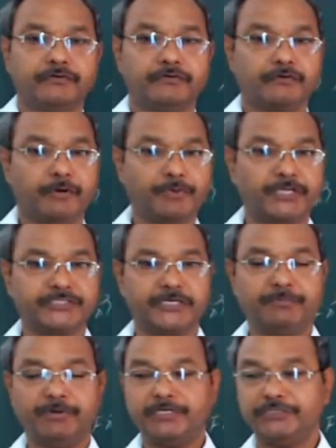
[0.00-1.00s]
complex
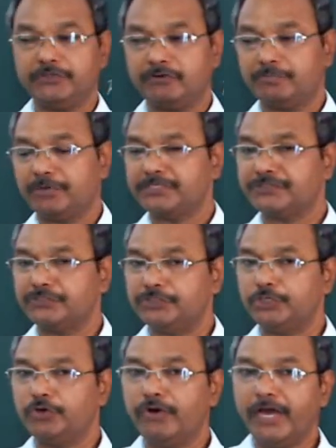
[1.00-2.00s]
number 0 plus
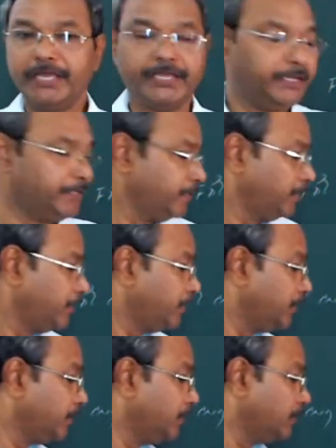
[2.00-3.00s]
0i,
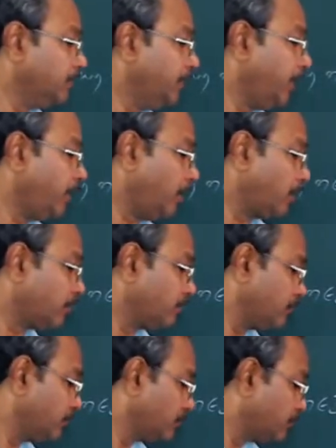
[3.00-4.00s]
they are
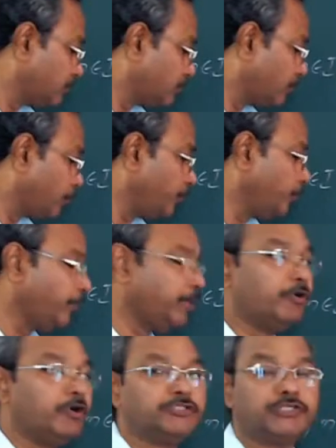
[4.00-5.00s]

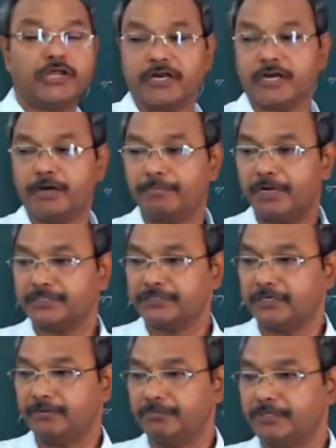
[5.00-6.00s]
unimodular complex
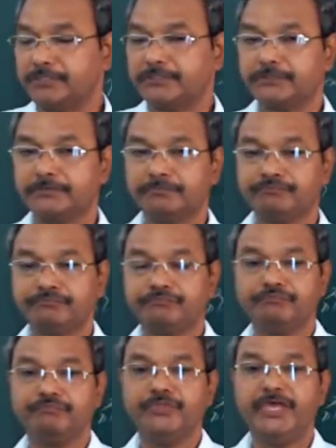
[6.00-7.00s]
numbers.
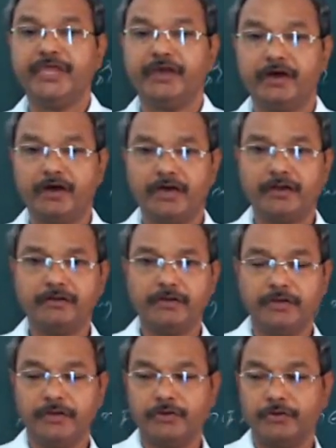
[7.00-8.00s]
They are
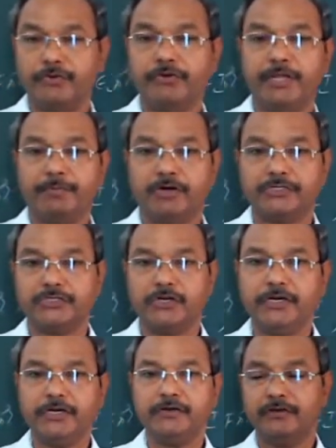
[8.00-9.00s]

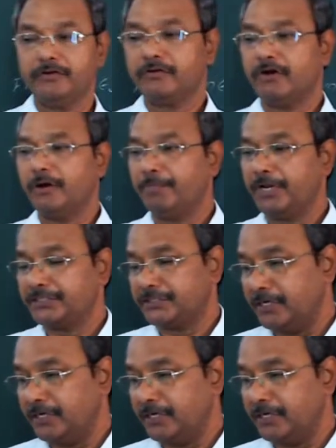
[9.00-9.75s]
unimodular complex